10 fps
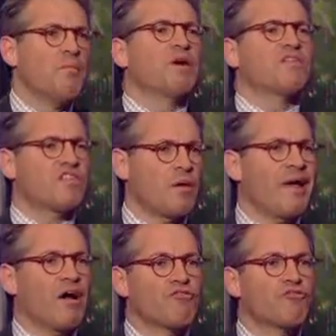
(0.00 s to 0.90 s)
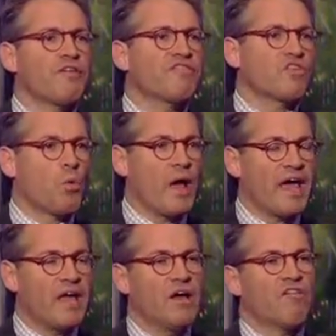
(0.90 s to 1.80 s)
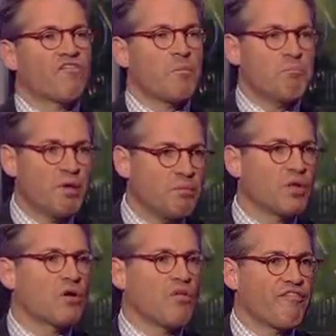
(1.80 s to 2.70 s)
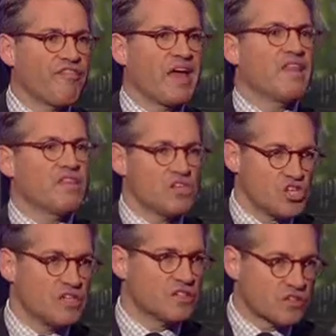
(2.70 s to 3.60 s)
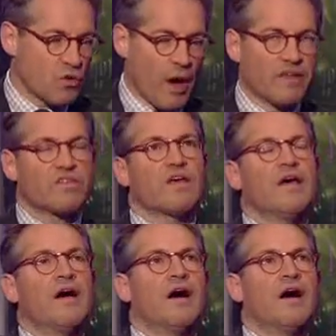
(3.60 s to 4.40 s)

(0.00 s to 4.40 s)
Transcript: Right. But somehow drifts away from biblical faith in Jesus Christ.